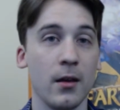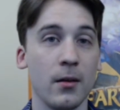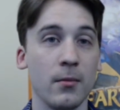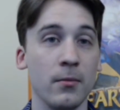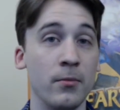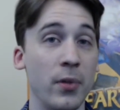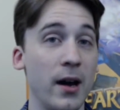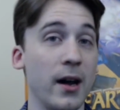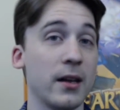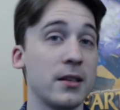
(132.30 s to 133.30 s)

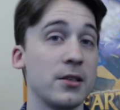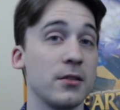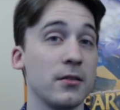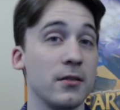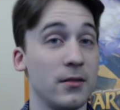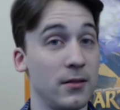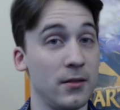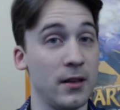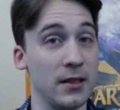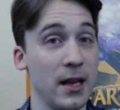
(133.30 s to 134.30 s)
But
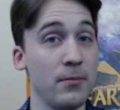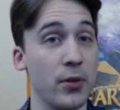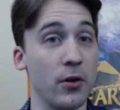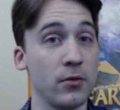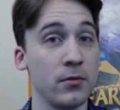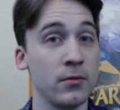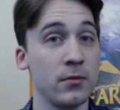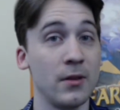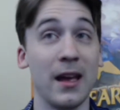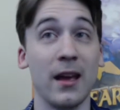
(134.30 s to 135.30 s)
in Tempo,
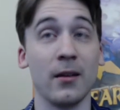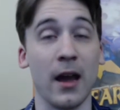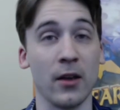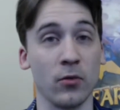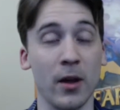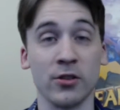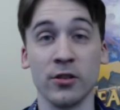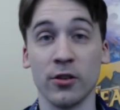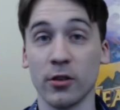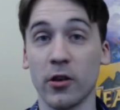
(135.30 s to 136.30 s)
as we mentioned
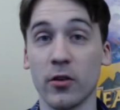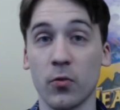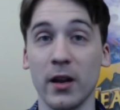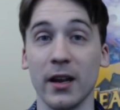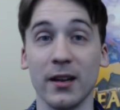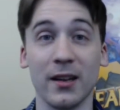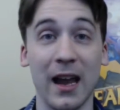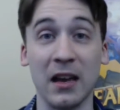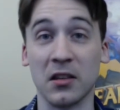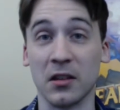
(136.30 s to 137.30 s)
earlier in Arena,
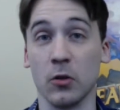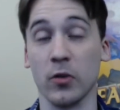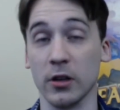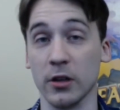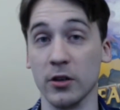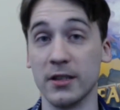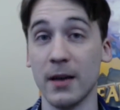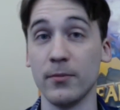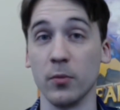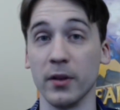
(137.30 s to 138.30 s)
it's still a really good
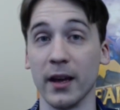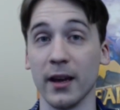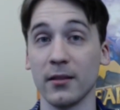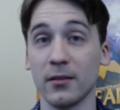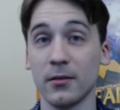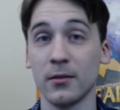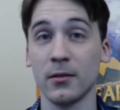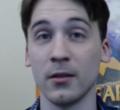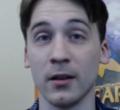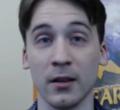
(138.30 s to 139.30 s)
tempo play.
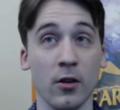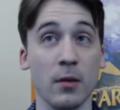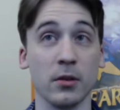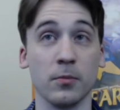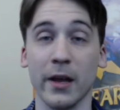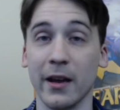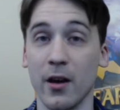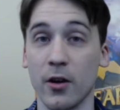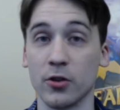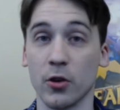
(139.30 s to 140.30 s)
You're able to play it
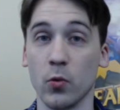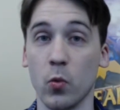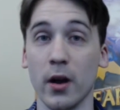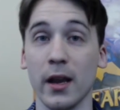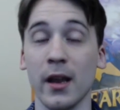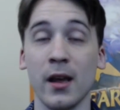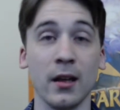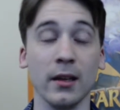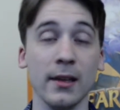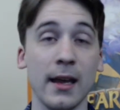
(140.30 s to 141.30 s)
on turn 1.
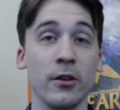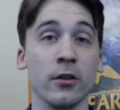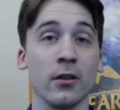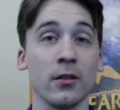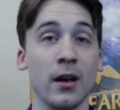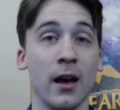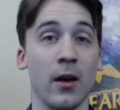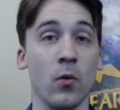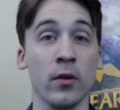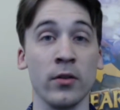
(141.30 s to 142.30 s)
Later,
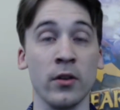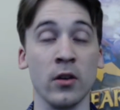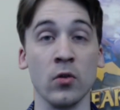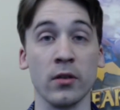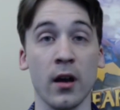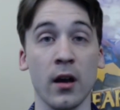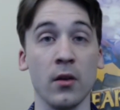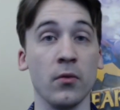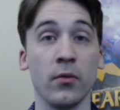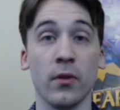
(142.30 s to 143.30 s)
with the use
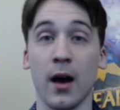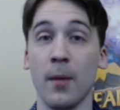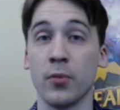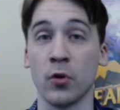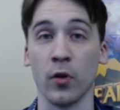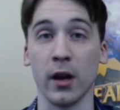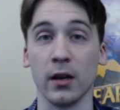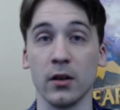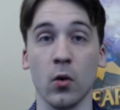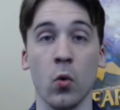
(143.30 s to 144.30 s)
of
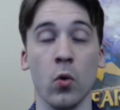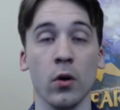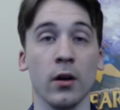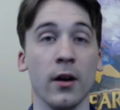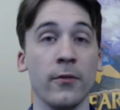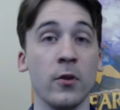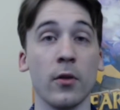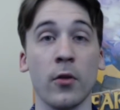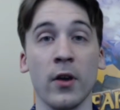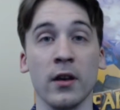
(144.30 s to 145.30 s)
Upgrade or a few other
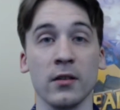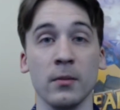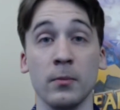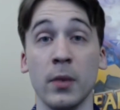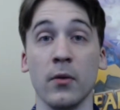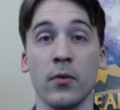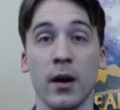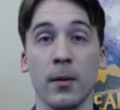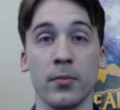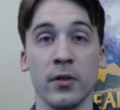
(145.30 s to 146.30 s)
things that buff
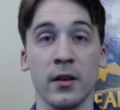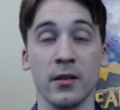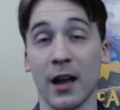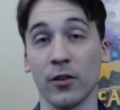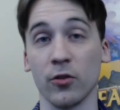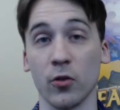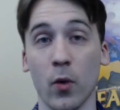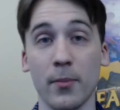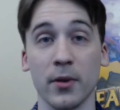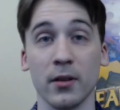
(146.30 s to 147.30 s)
up the stats on your
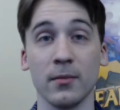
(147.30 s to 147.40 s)
weapon,